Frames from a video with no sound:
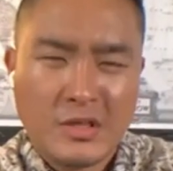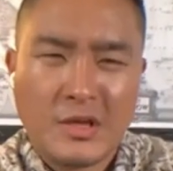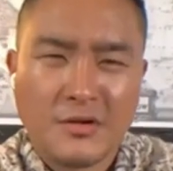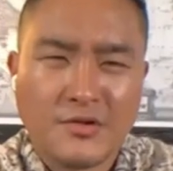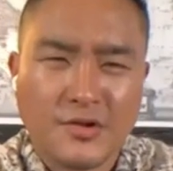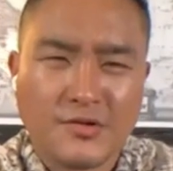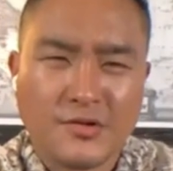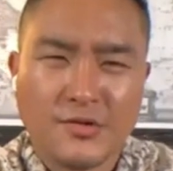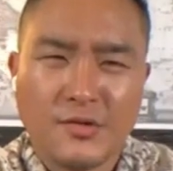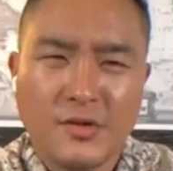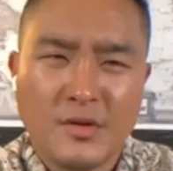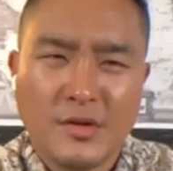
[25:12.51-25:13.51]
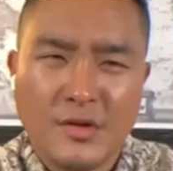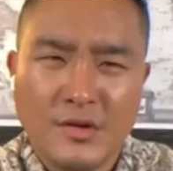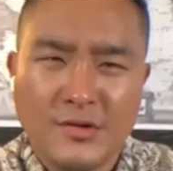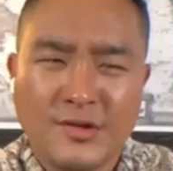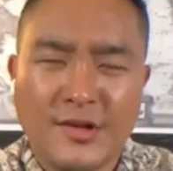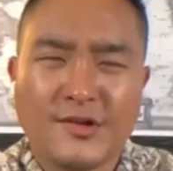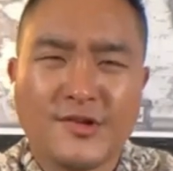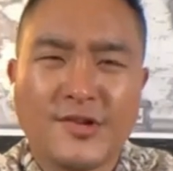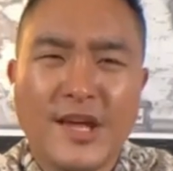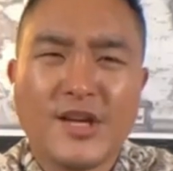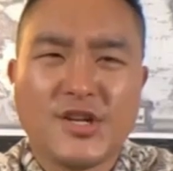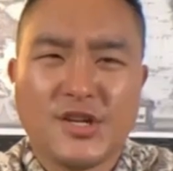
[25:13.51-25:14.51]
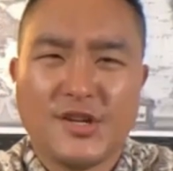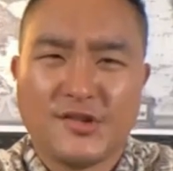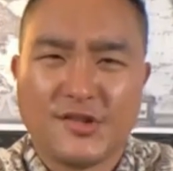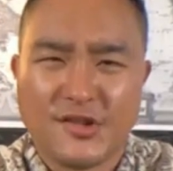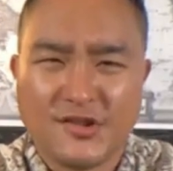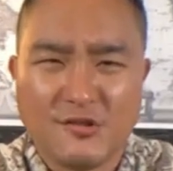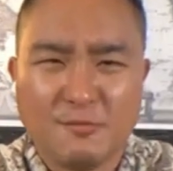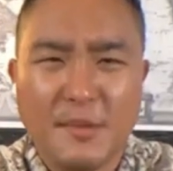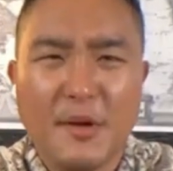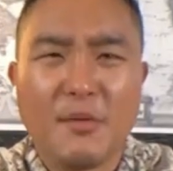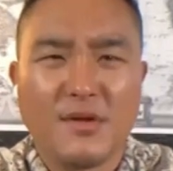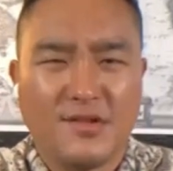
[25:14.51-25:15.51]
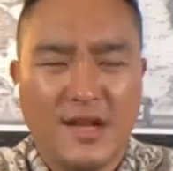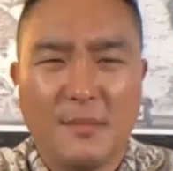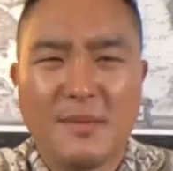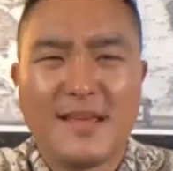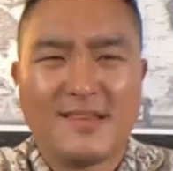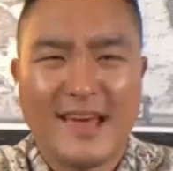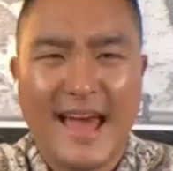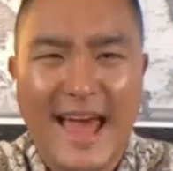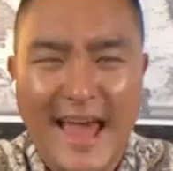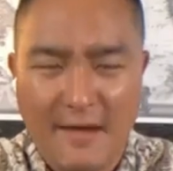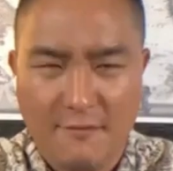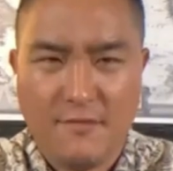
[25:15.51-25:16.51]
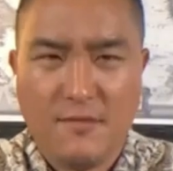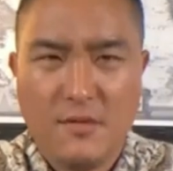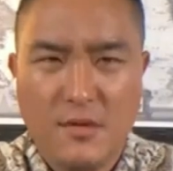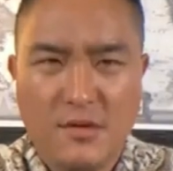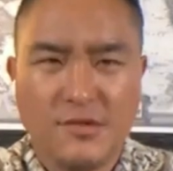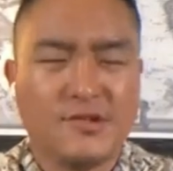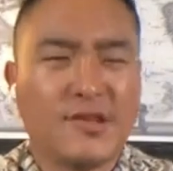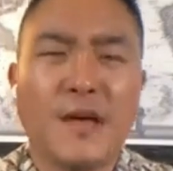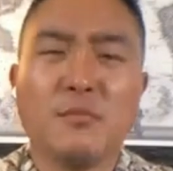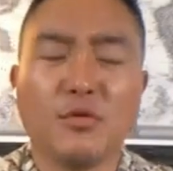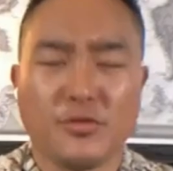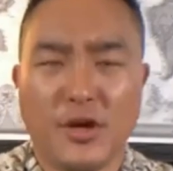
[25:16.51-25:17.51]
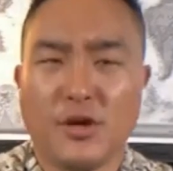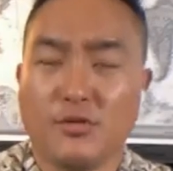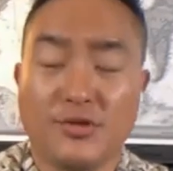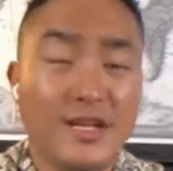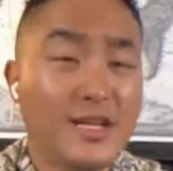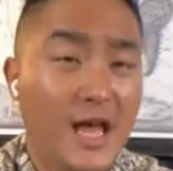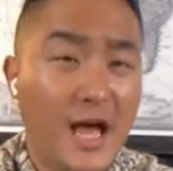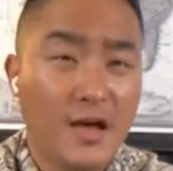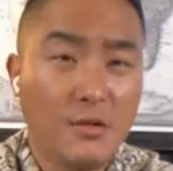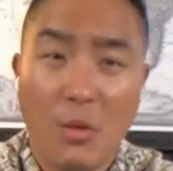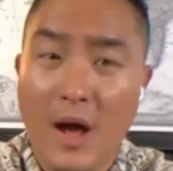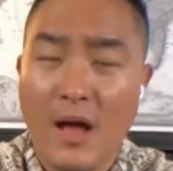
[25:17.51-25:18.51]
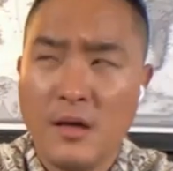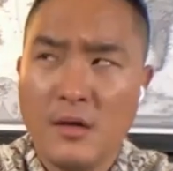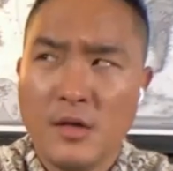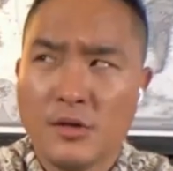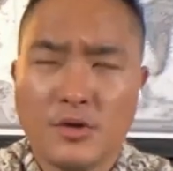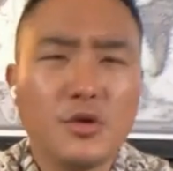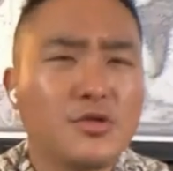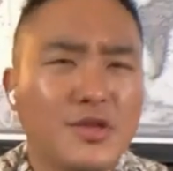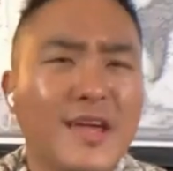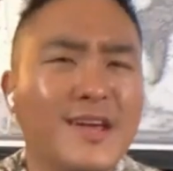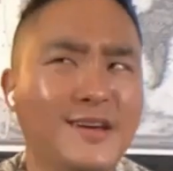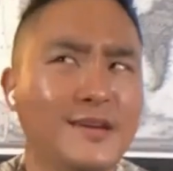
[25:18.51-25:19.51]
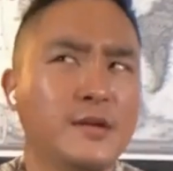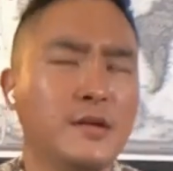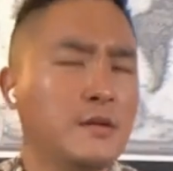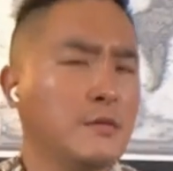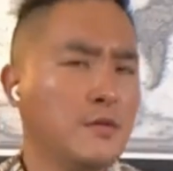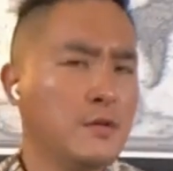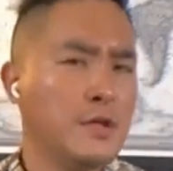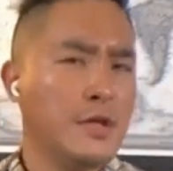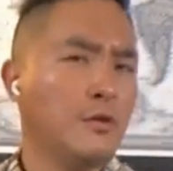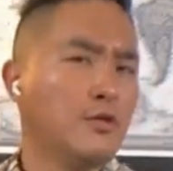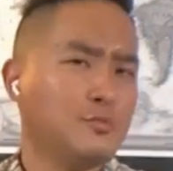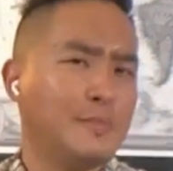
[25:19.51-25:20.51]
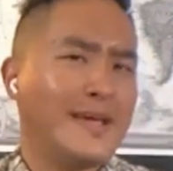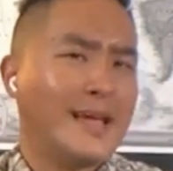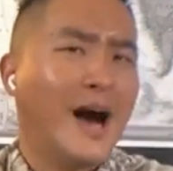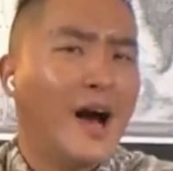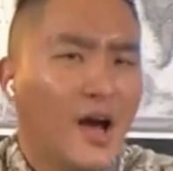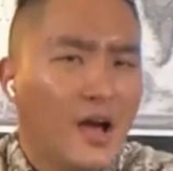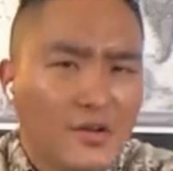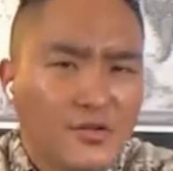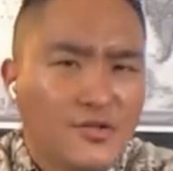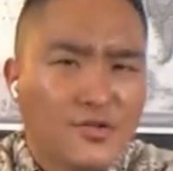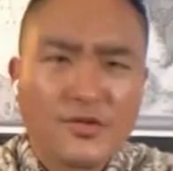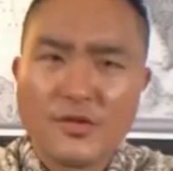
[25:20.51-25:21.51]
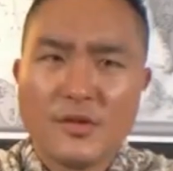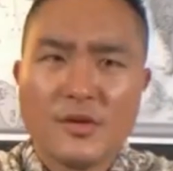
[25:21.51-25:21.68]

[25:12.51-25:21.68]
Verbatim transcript: there's this sensation, this experience that I begin to have. Samuel thought it was Eli. Why? Do you think it was because